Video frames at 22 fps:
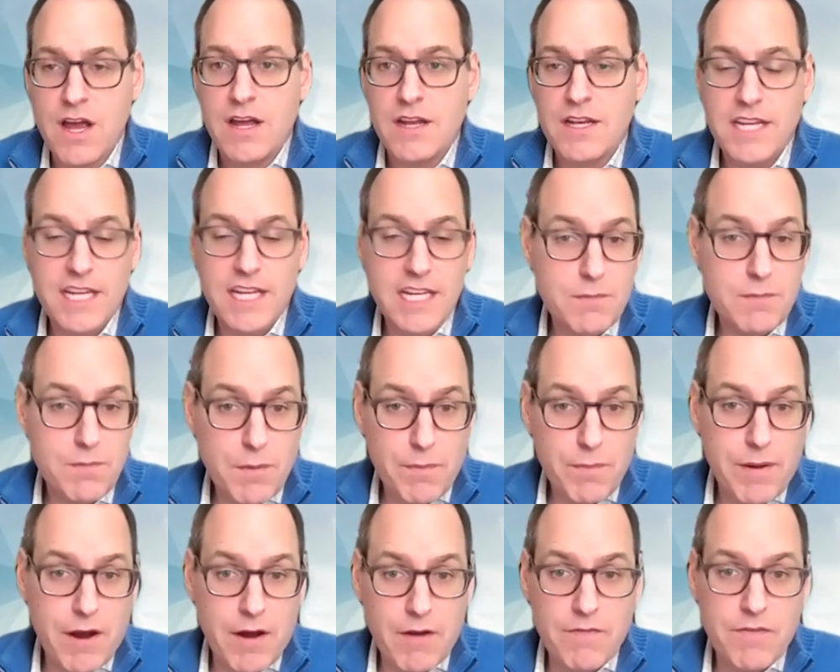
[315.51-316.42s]
need to
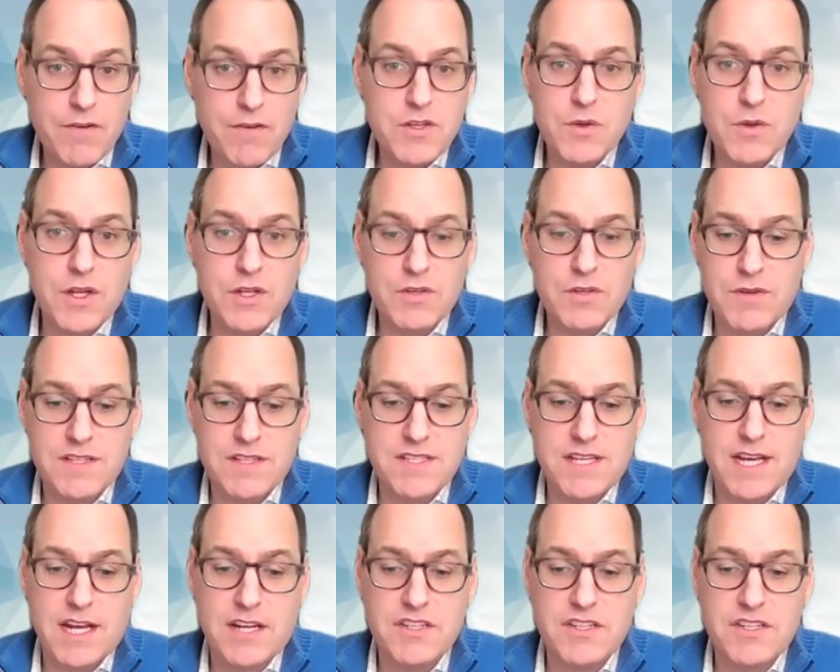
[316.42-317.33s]
prepare for doing
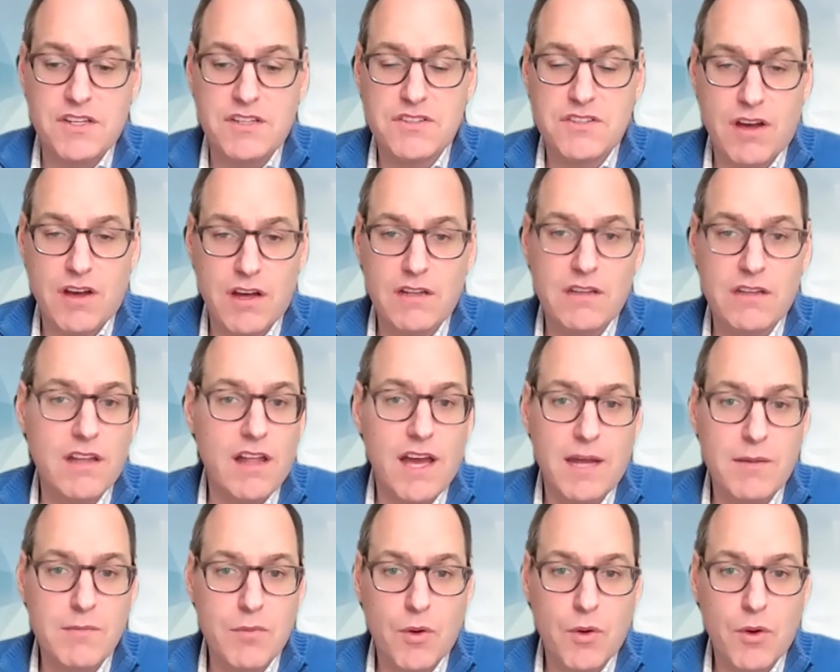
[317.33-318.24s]
transactions
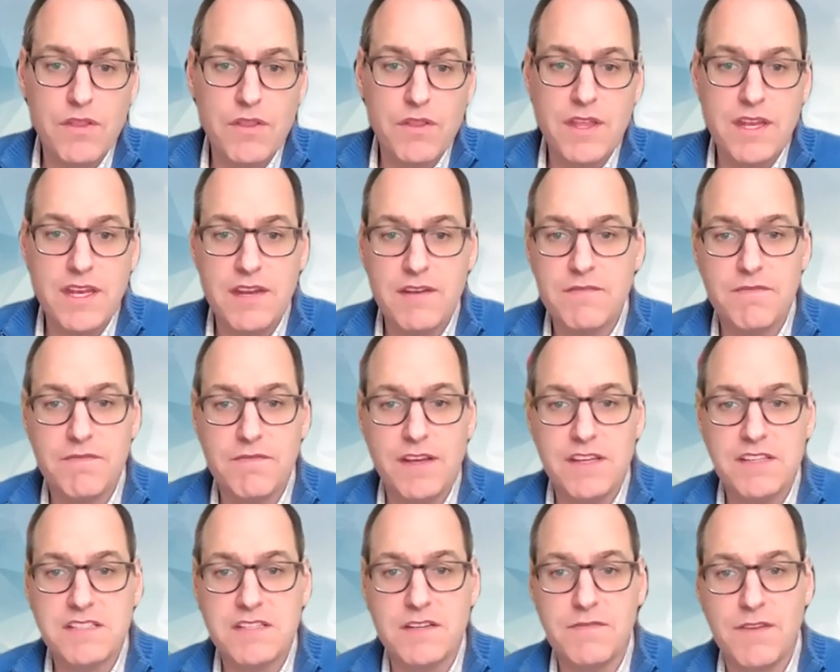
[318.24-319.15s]
online more than in
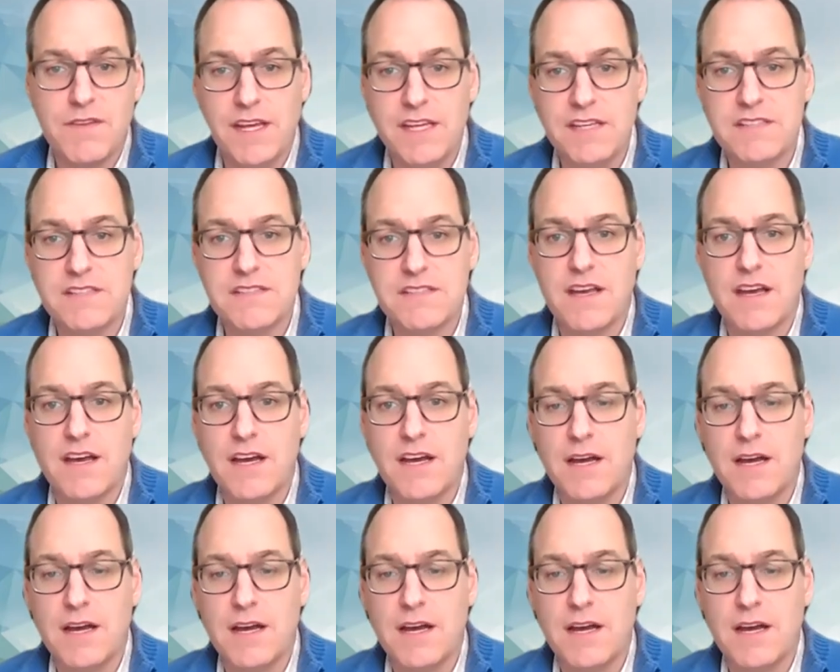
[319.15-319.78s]
face-to-face,